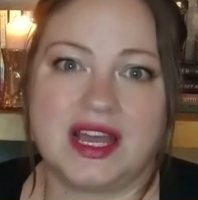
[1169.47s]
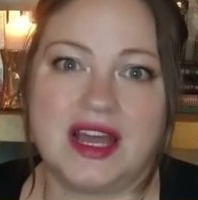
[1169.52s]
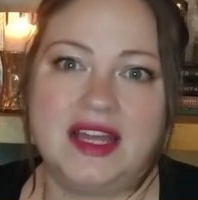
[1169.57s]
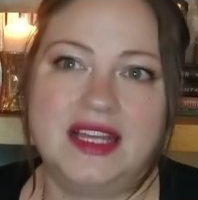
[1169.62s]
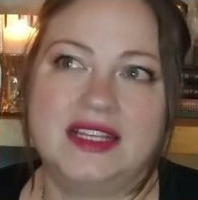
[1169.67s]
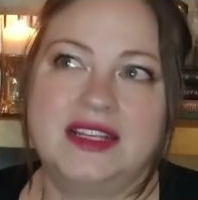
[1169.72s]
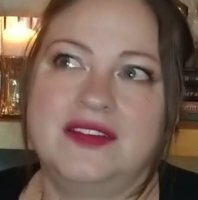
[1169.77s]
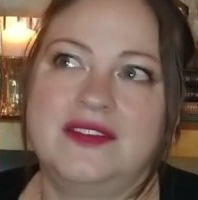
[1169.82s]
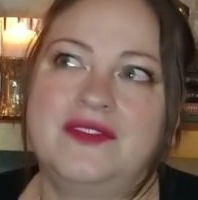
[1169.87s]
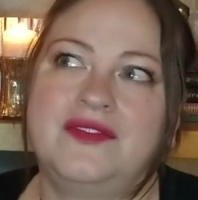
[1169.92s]

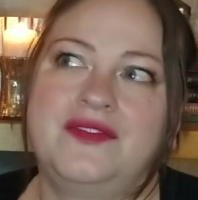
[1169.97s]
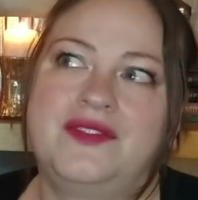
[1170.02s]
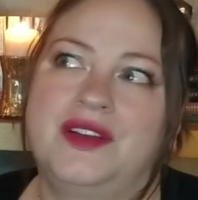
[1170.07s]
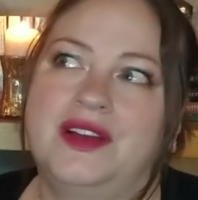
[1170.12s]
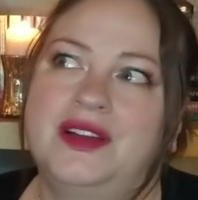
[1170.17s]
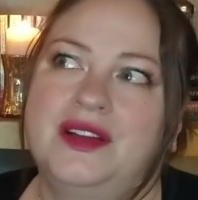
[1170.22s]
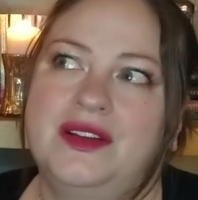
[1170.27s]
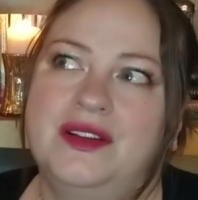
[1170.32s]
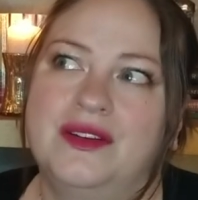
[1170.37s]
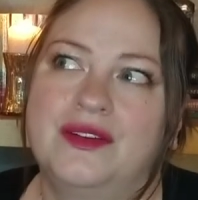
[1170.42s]
kind of
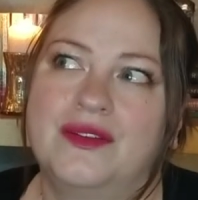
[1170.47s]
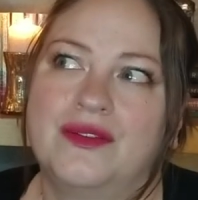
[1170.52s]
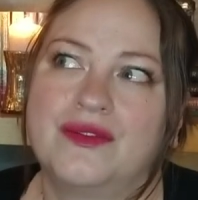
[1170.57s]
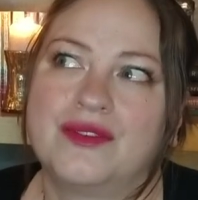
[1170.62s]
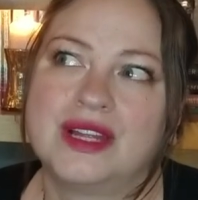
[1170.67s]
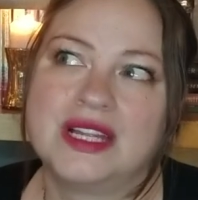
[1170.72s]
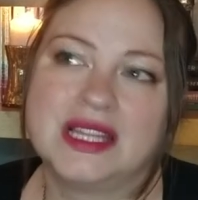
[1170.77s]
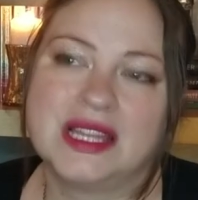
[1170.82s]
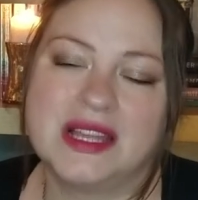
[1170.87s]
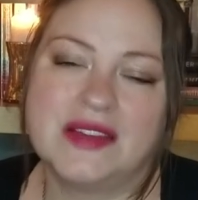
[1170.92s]

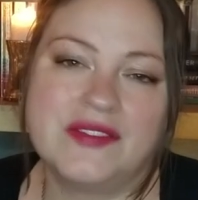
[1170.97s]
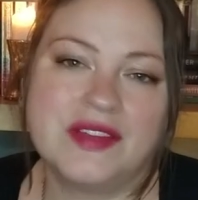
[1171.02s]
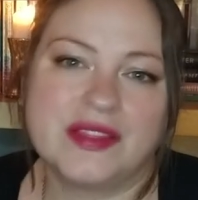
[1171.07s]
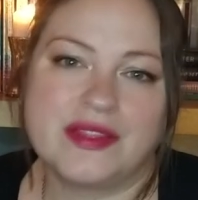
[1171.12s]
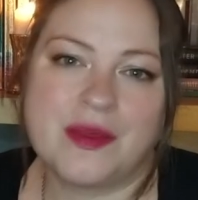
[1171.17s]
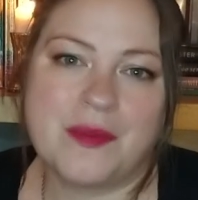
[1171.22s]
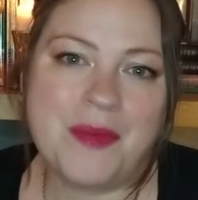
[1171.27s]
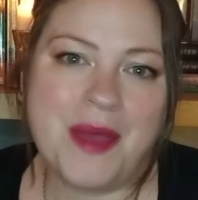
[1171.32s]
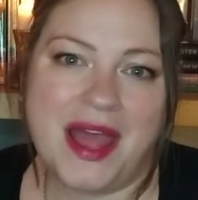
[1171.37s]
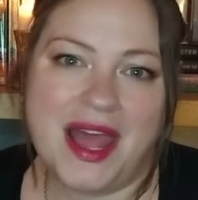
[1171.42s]

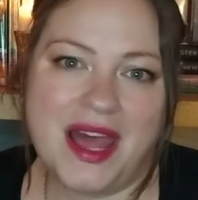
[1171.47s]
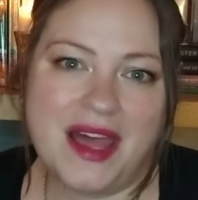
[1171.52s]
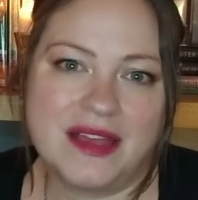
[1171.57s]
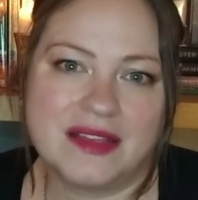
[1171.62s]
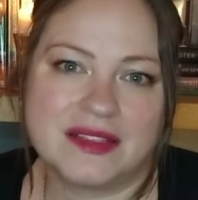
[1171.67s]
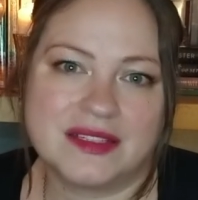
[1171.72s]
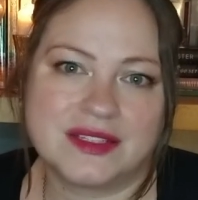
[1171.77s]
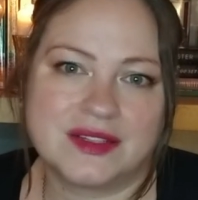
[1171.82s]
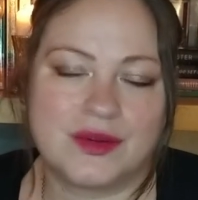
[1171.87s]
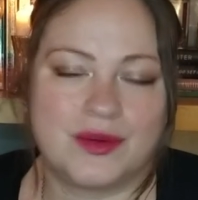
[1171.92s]
reliving the
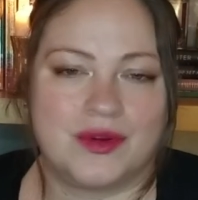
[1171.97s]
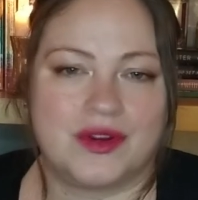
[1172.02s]
past?